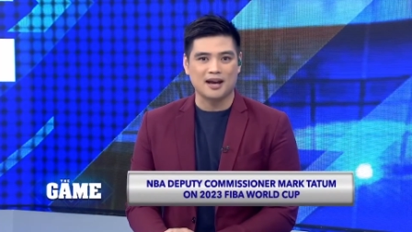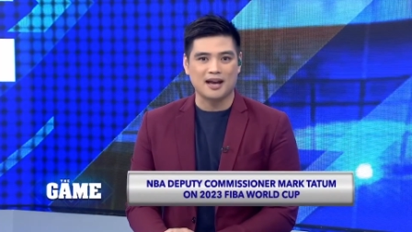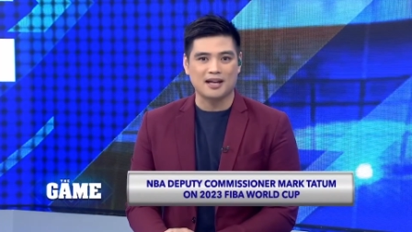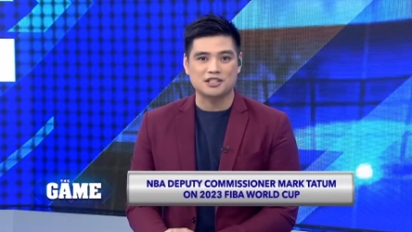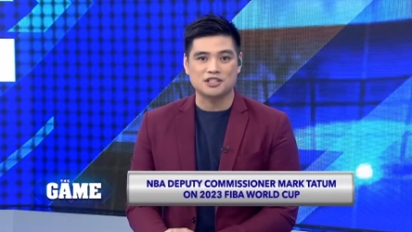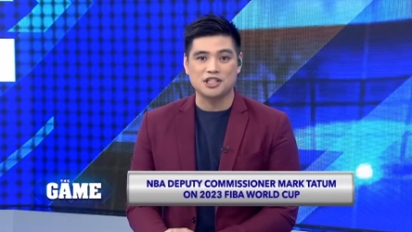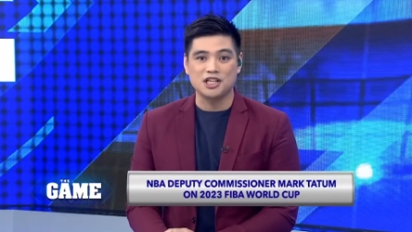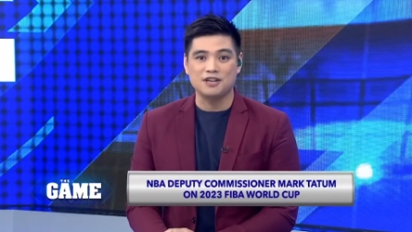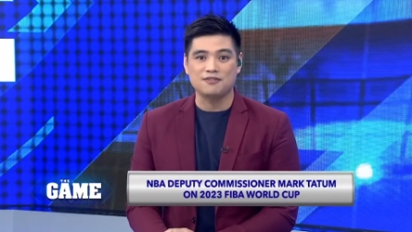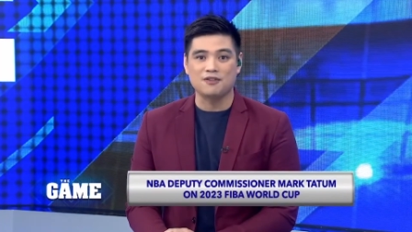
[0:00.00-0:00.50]

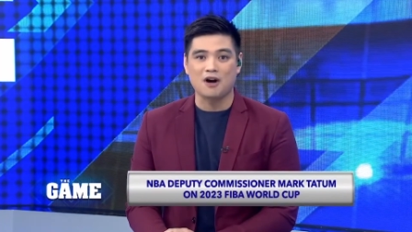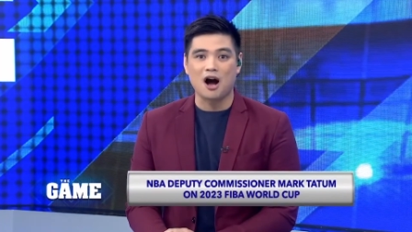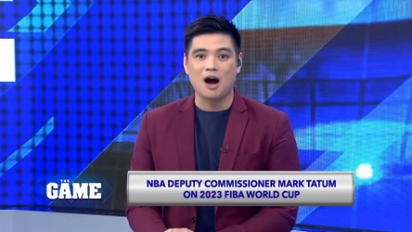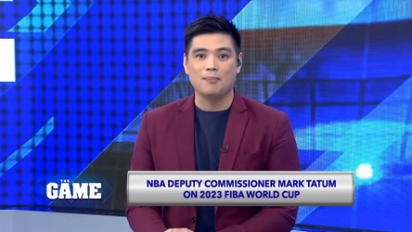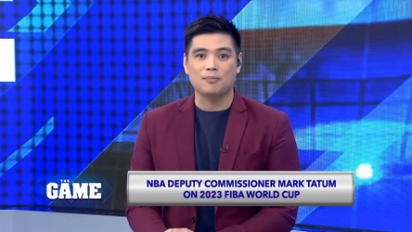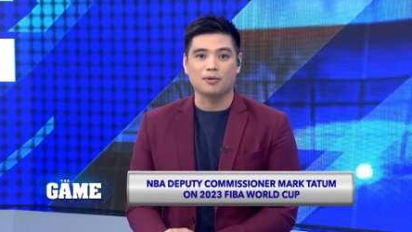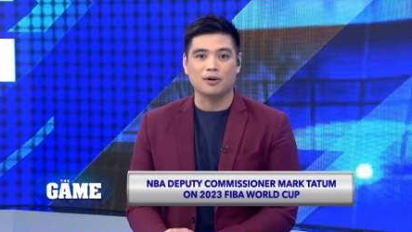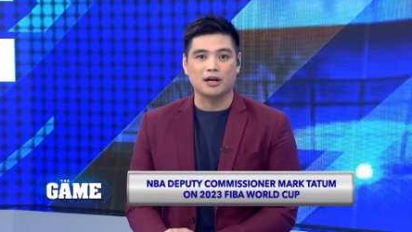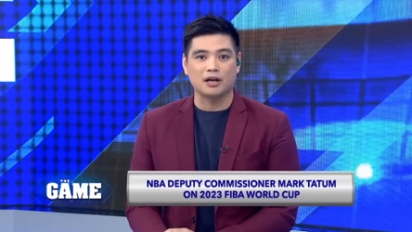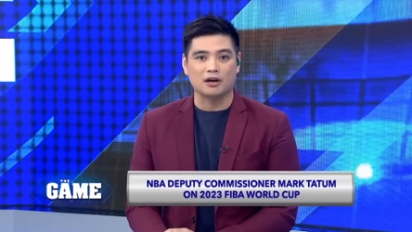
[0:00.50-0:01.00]
and Chief
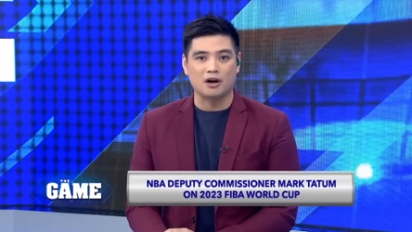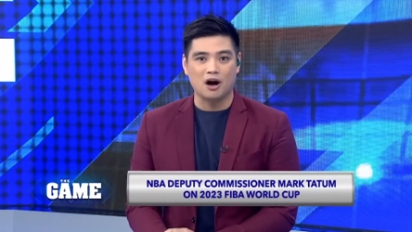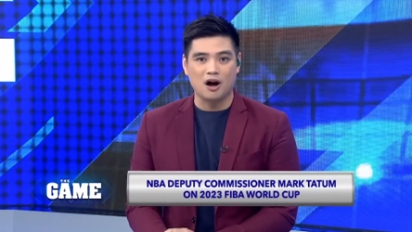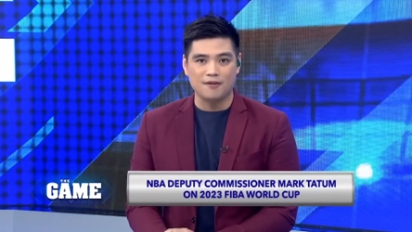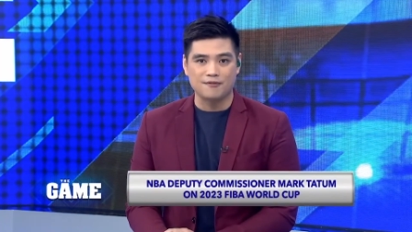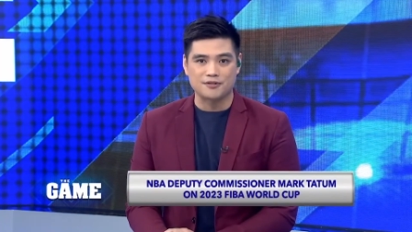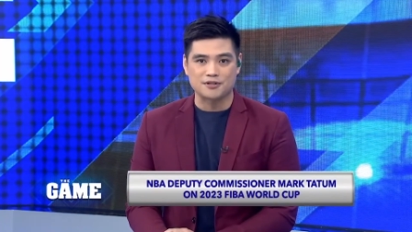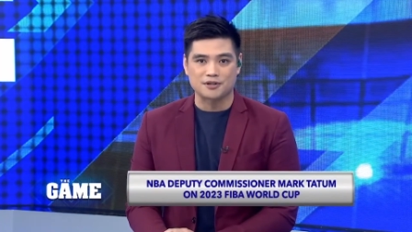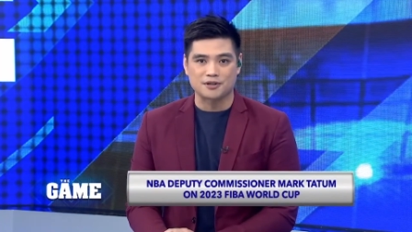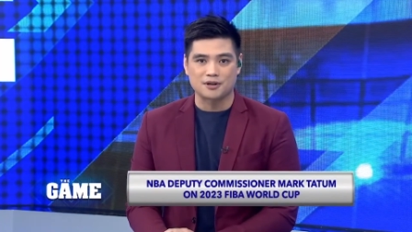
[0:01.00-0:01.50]
Operating
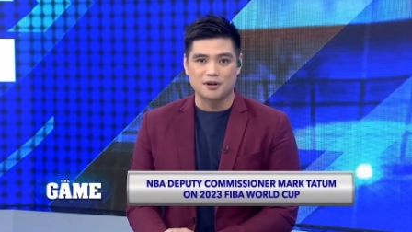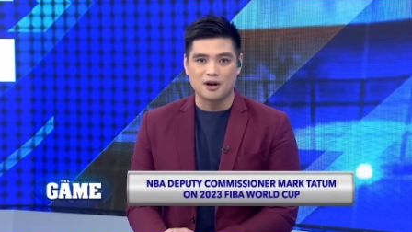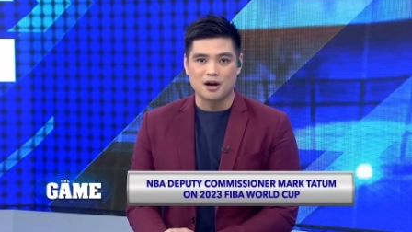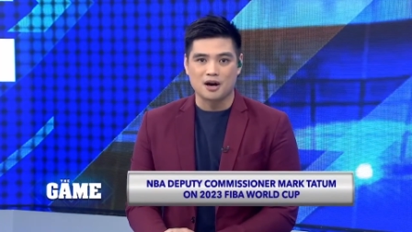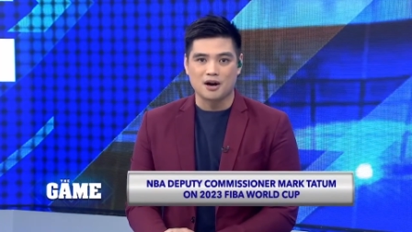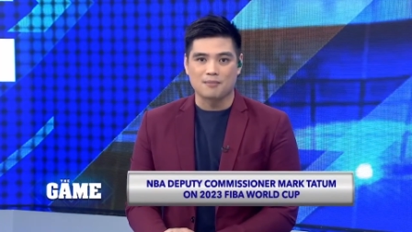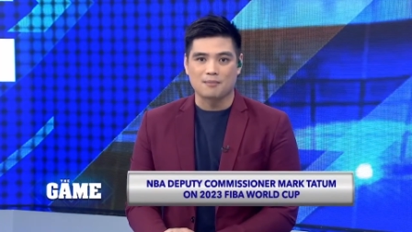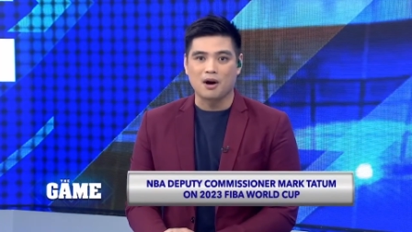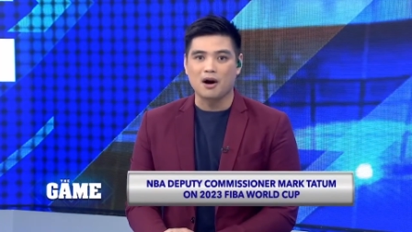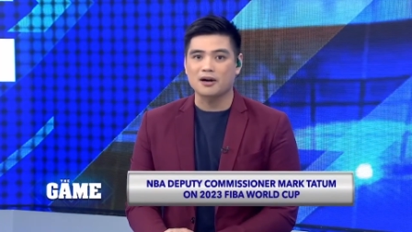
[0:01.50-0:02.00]
Officer
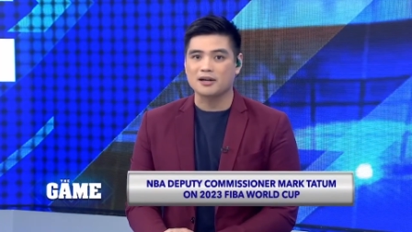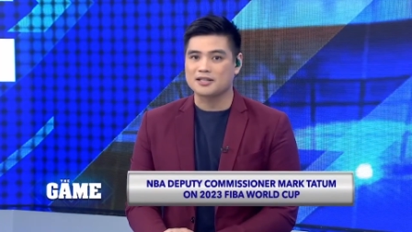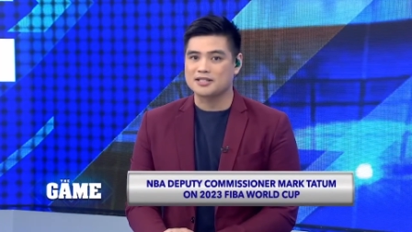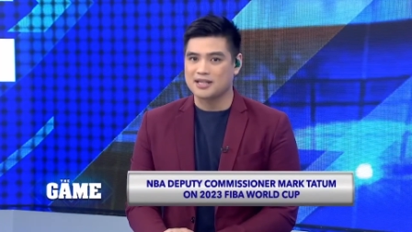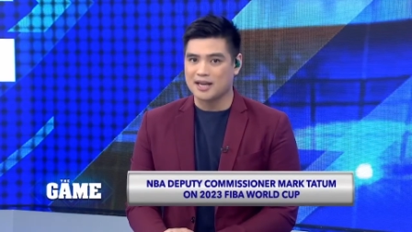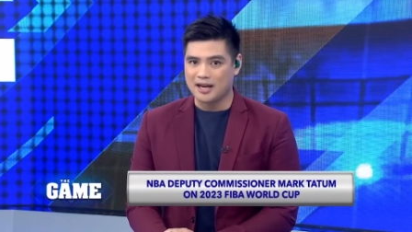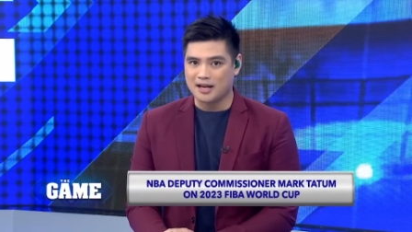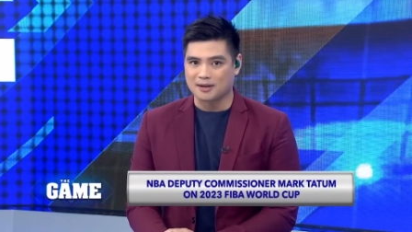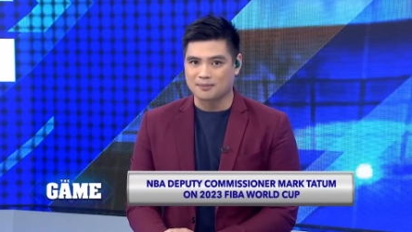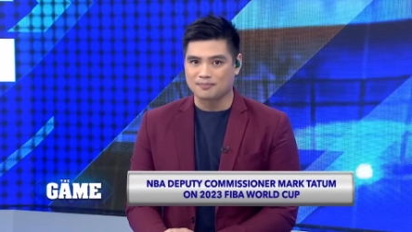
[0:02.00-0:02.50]
Mark
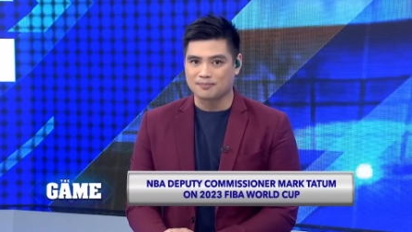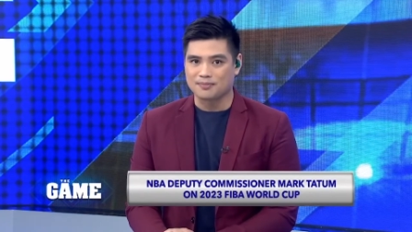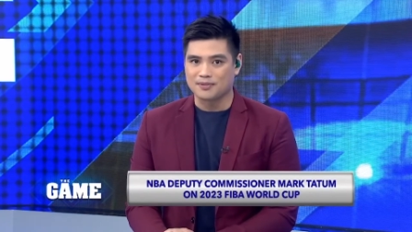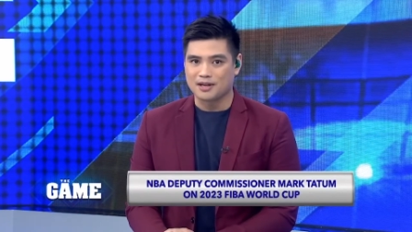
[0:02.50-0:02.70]
Tatum.